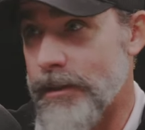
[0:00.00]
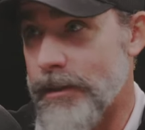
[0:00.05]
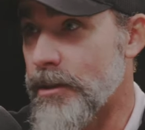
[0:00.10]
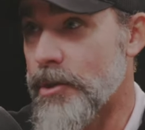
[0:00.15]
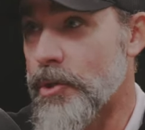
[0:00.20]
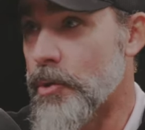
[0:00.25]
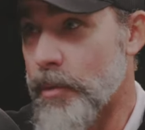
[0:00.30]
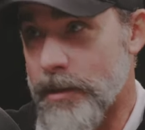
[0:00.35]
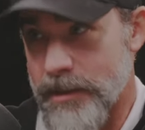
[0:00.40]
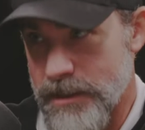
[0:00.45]

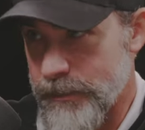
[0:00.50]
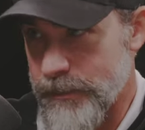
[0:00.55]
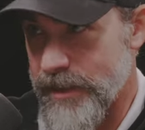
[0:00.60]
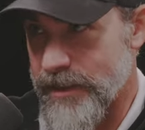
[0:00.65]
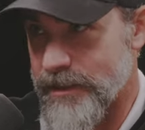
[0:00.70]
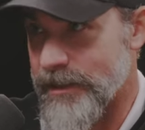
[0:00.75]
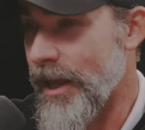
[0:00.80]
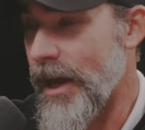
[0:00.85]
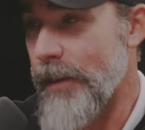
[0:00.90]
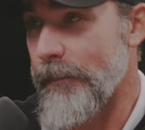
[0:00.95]
You can
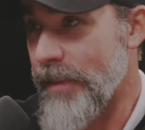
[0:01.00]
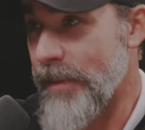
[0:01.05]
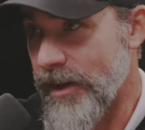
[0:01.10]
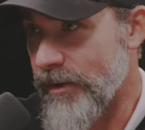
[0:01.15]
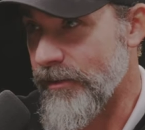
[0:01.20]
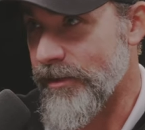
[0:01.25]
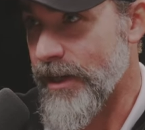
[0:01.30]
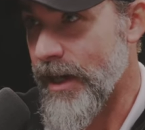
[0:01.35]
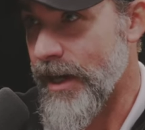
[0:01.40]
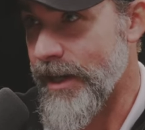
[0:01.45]
speak to that
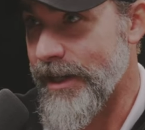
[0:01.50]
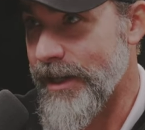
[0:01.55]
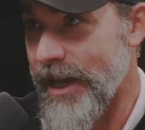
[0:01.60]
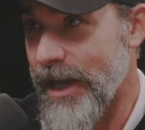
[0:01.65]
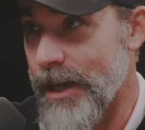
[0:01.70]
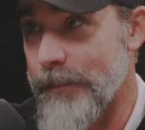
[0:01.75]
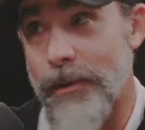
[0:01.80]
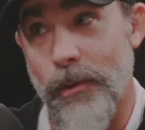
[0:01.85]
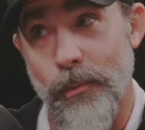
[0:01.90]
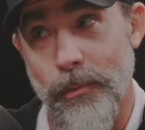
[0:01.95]
better than I
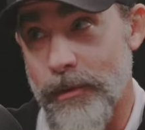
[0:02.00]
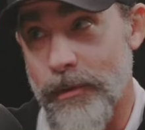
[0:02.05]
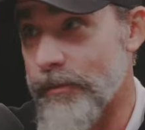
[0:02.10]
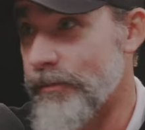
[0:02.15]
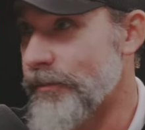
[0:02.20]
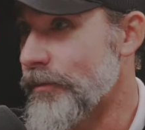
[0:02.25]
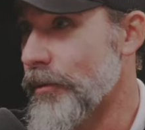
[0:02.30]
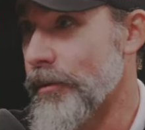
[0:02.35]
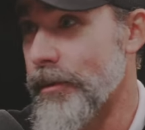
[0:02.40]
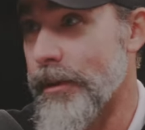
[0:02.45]
can, but real
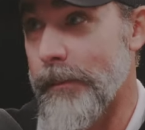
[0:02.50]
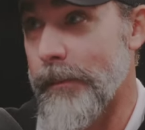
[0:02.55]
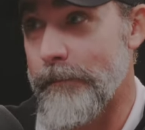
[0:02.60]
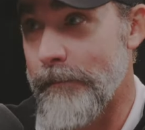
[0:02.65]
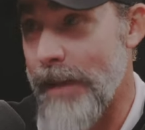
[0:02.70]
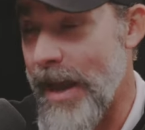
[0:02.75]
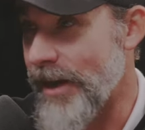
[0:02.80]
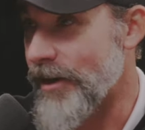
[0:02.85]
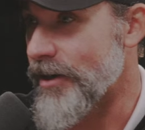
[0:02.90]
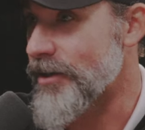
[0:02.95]
food
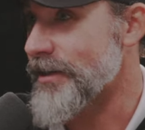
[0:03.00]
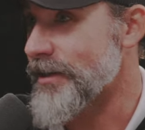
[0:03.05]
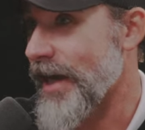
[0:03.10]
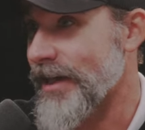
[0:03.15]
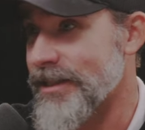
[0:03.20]
matters,